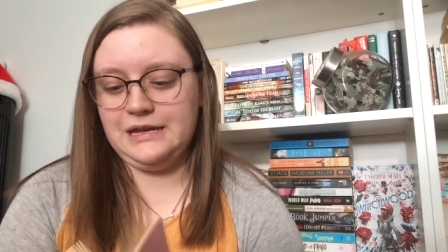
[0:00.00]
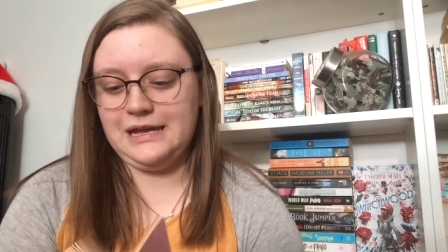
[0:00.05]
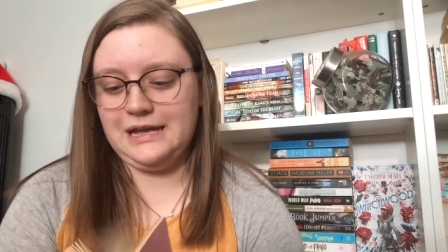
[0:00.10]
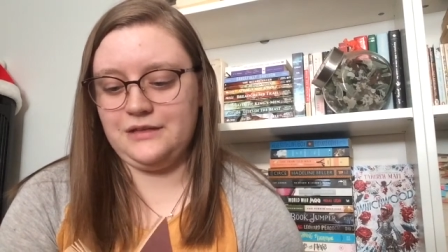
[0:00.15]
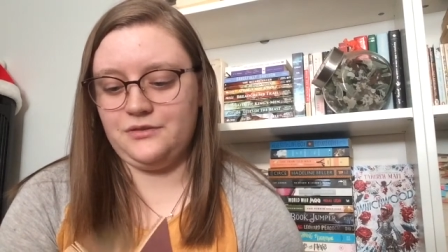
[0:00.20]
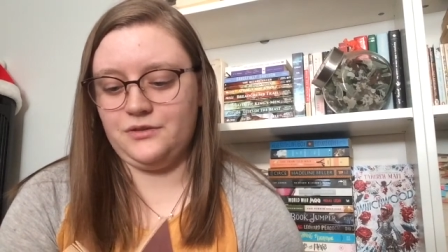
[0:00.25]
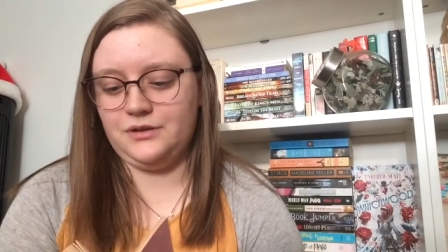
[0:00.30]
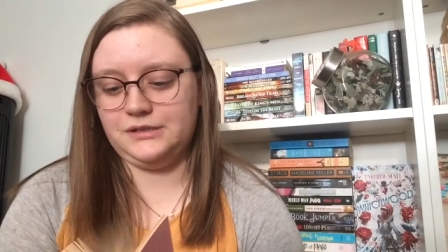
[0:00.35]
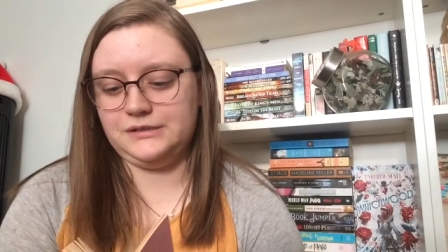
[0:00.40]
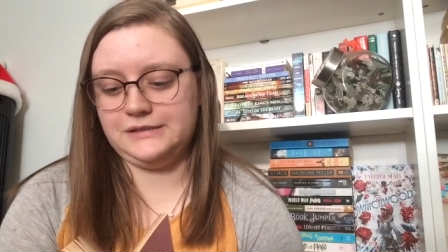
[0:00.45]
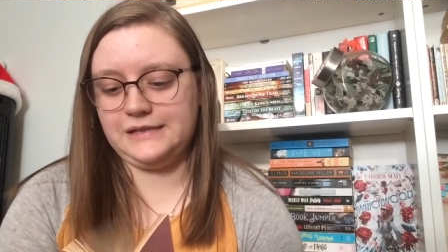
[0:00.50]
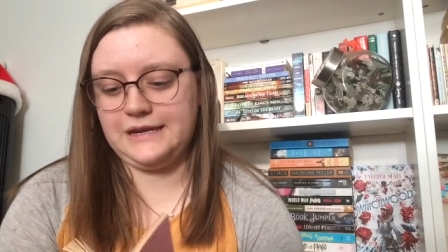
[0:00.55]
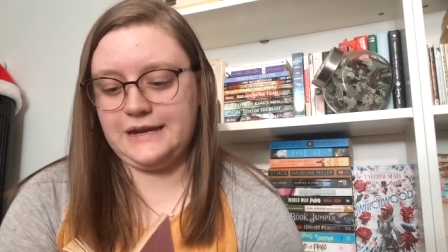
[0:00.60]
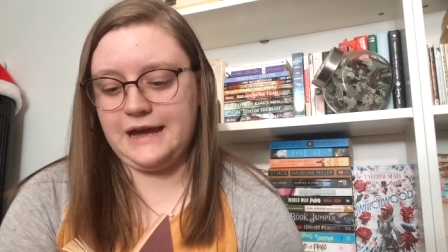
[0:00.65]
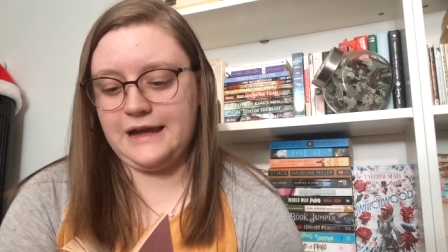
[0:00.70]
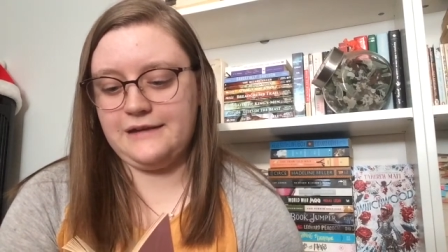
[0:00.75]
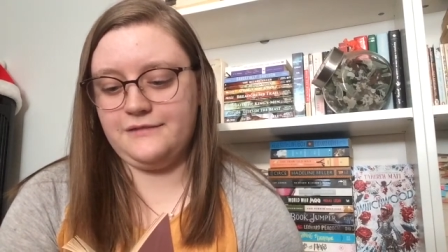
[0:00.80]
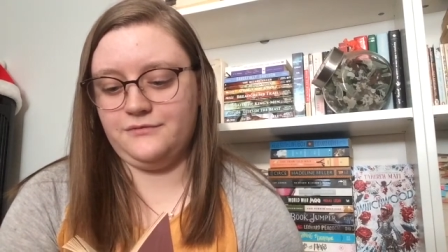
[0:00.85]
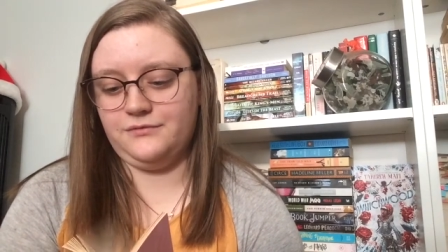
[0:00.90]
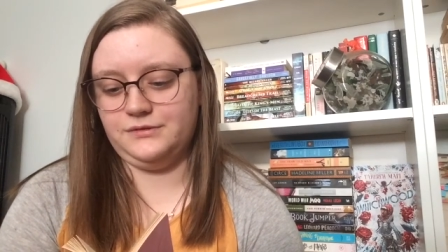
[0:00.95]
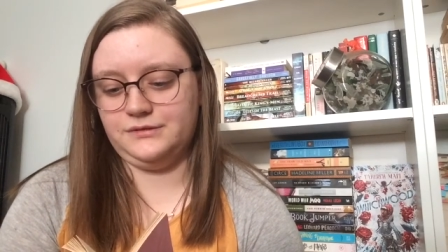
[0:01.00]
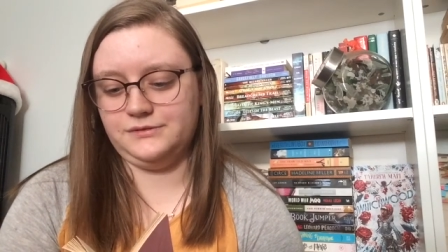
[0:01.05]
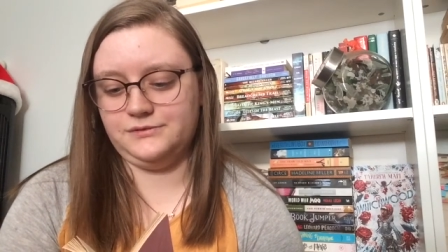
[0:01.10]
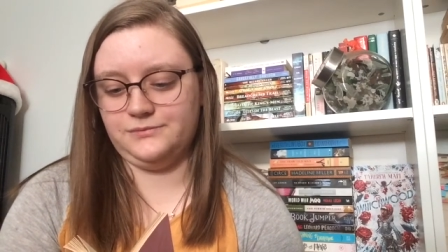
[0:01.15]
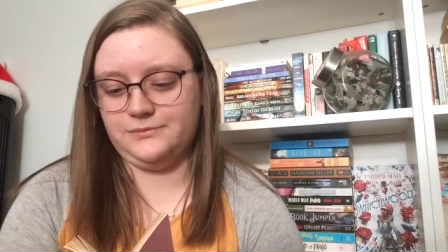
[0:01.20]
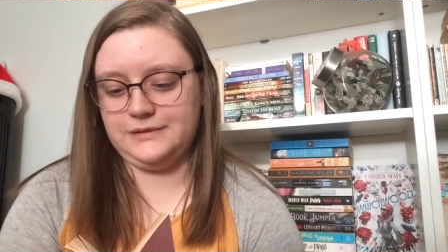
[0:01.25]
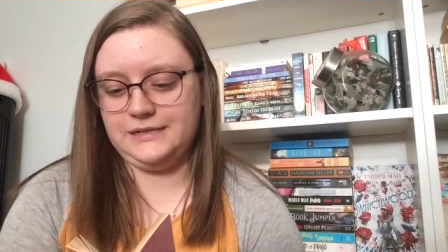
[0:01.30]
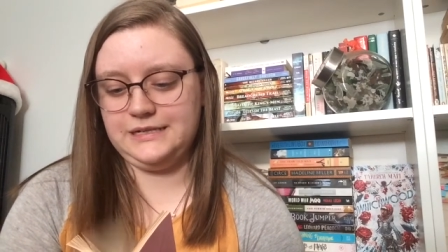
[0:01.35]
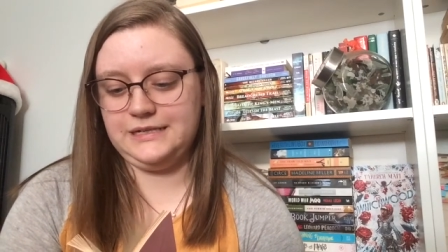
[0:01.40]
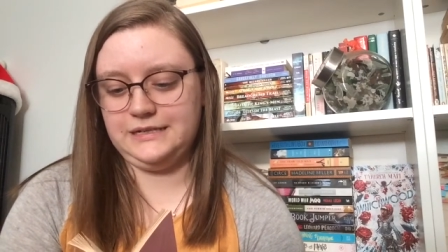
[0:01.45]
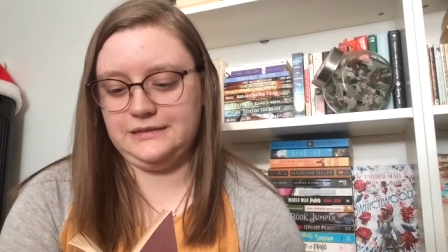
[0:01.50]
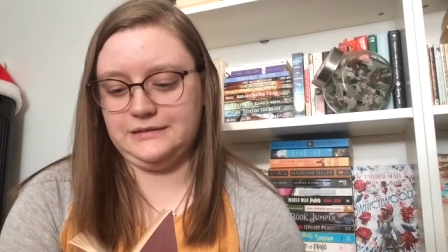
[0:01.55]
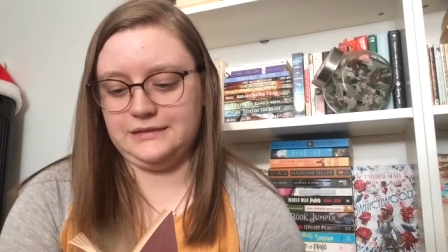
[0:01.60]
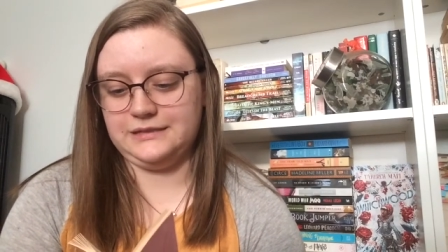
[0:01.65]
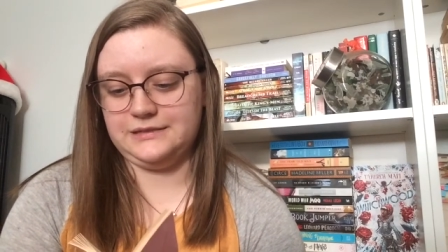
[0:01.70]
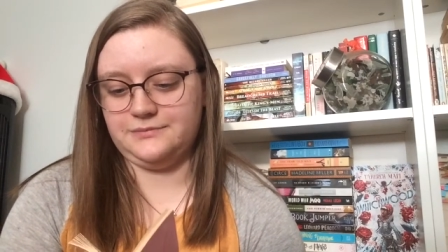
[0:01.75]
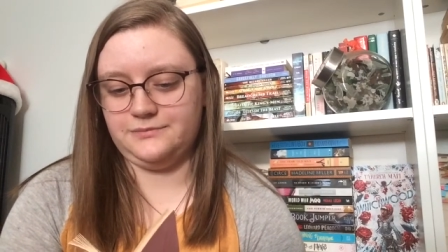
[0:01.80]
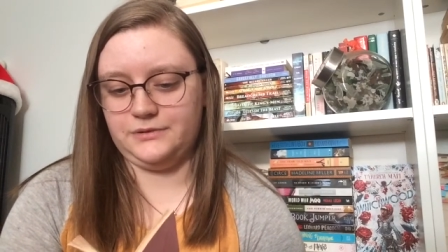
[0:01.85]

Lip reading: It looks like I was reading this